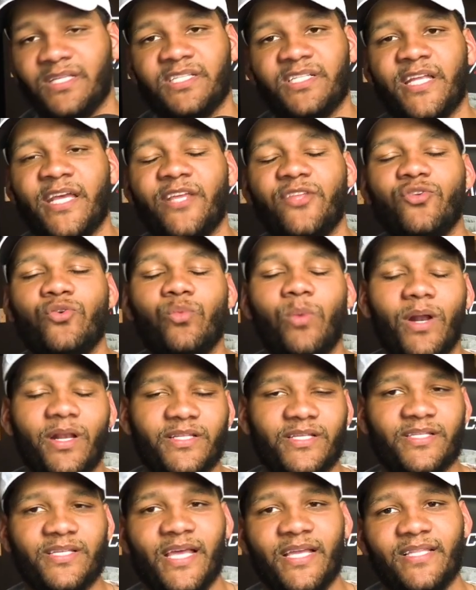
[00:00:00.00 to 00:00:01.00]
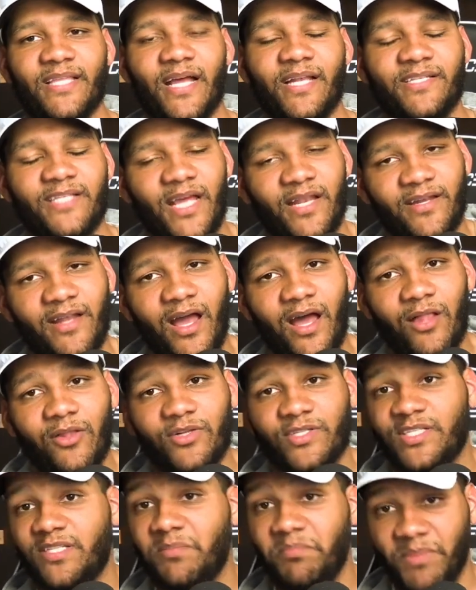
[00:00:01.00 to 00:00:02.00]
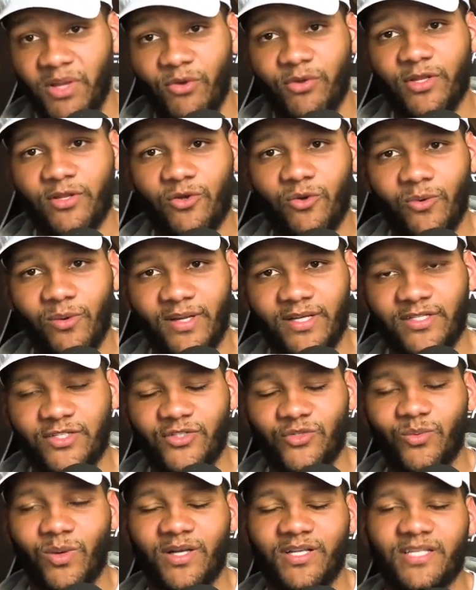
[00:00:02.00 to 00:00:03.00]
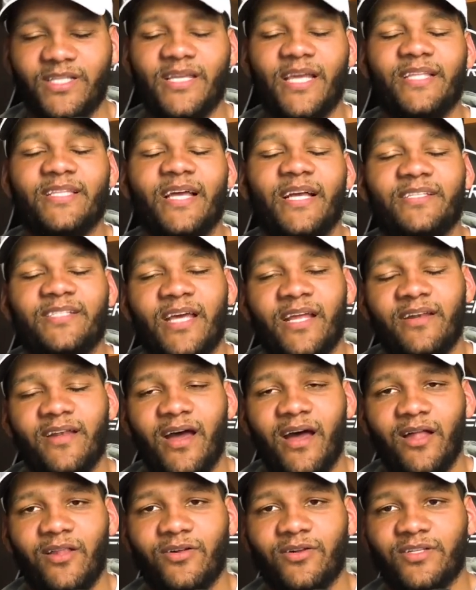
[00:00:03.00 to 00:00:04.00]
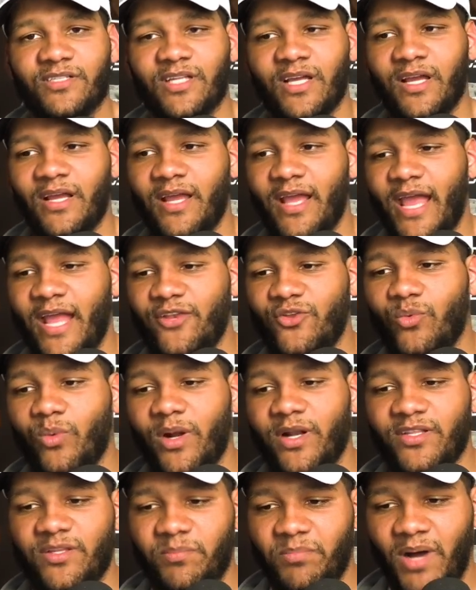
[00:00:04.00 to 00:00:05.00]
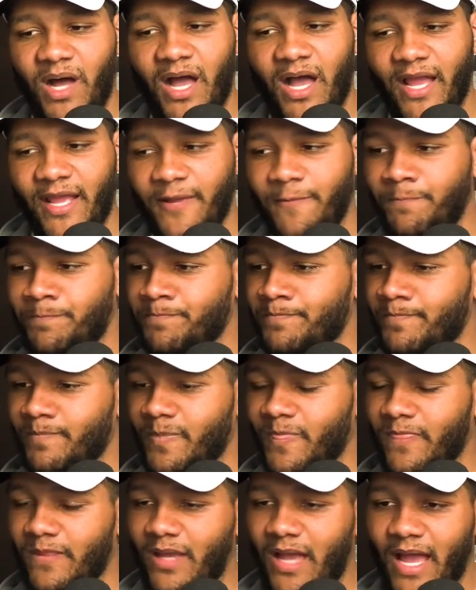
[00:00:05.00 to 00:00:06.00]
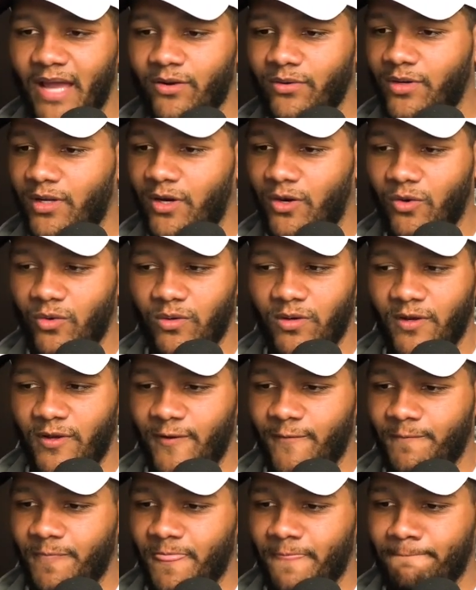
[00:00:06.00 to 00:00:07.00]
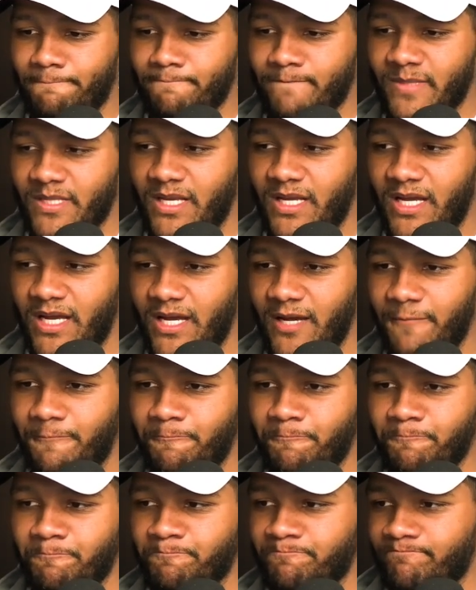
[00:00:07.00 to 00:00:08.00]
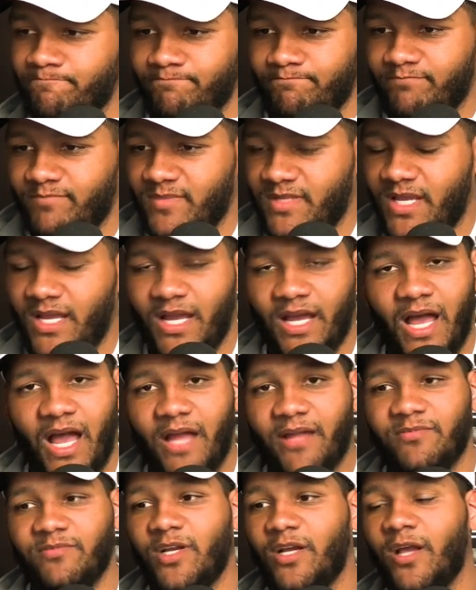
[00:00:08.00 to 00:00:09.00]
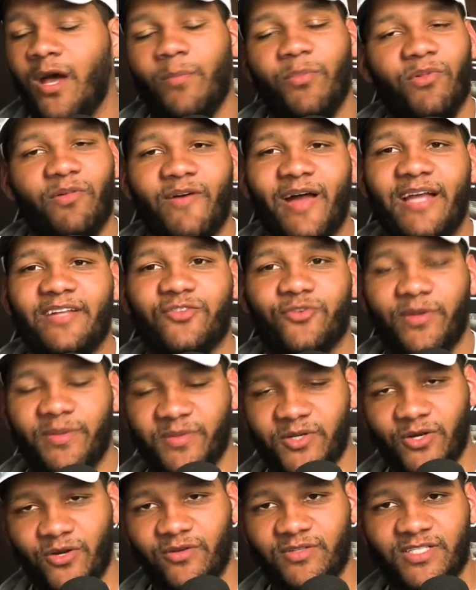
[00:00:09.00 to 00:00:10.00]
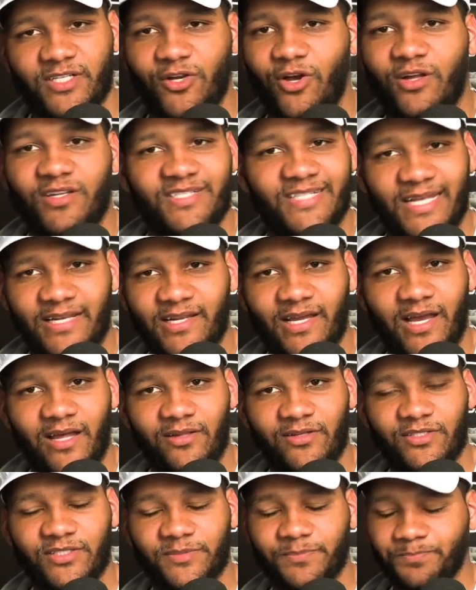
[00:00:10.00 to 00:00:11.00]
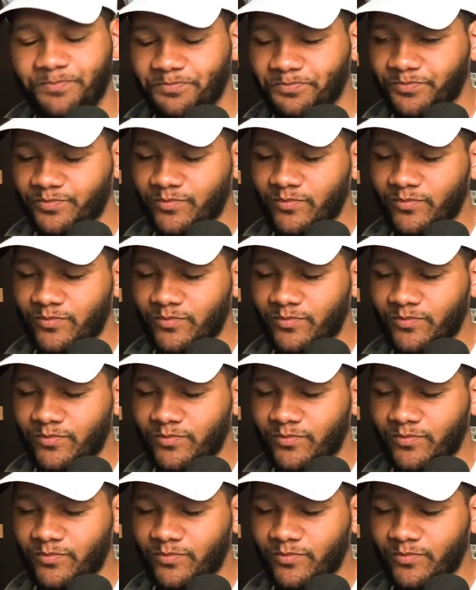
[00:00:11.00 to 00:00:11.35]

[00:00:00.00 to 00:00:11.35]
Let's say you wanted to take that ten dollars. It's a million coins. You wanted to take that ten dollars and you wanted to buy, I don't know, um, a, a couple of ice cream cones. It costs ten dollars.